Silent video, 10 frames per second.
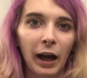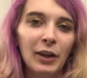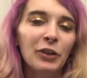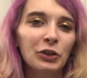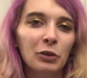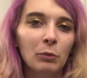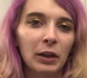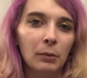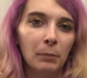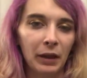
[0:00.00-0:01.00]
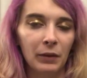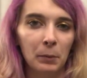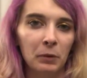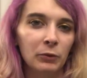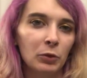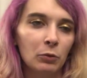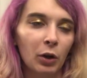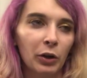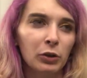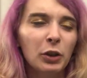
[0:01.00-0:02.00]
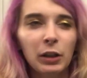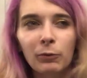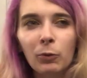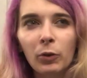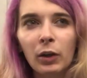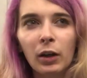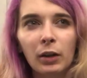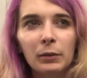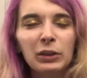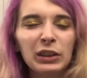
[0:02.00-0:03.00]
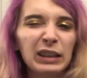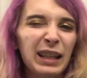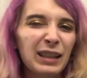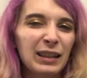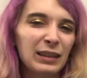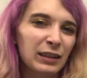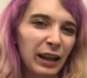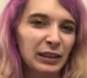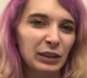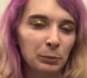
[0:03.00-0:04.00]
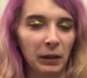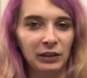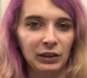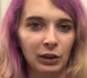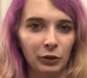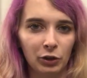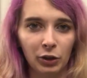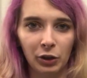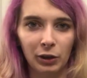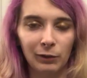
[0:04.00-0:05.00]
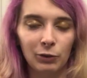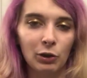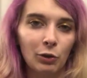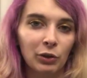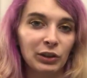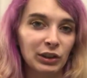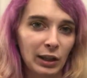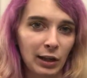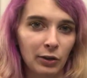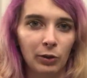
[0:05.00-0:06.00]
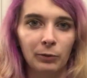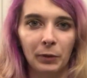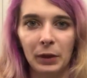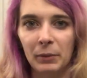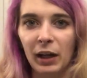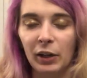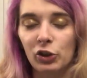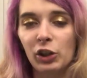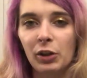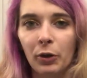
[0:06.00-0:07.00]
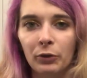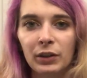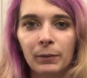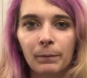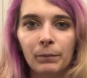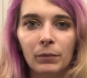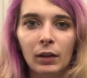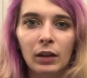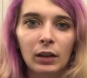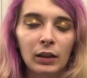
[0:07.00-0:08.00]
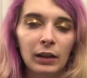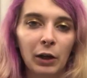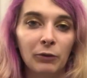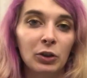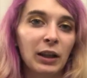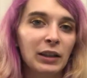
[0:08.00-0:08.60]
I also recommend them if you are looking for a slightly less spicy alternative to your standard Flamin' Hot Cheetos. Now, if you